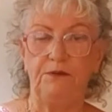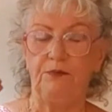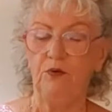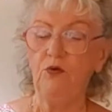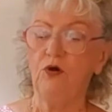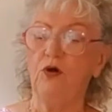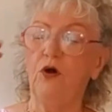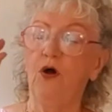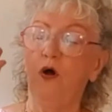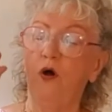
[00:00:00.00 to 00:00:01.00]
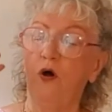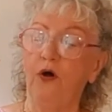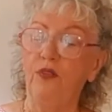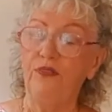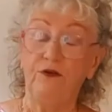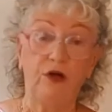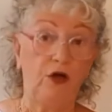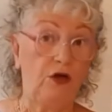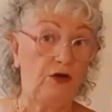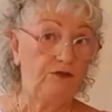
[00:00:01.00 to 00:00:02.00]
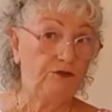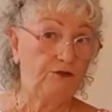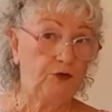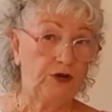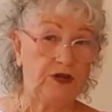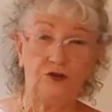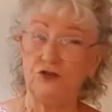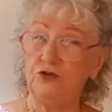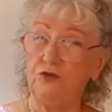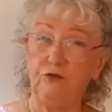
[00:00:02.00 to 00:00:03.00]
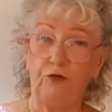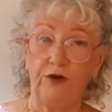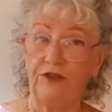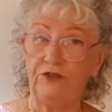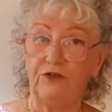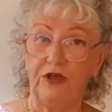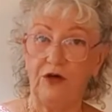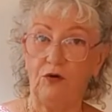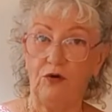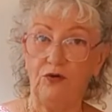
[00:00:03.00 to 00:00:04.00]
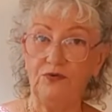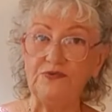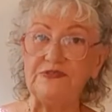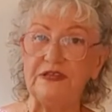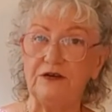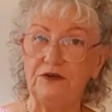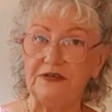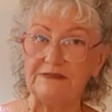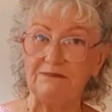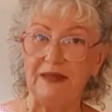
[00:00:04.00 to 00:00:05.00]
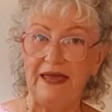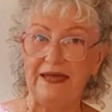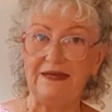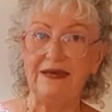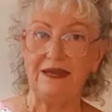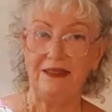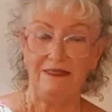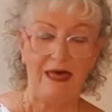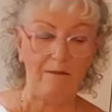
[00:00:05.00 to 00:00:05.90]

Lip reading: book. There are over 42, 43 oils that are explained in that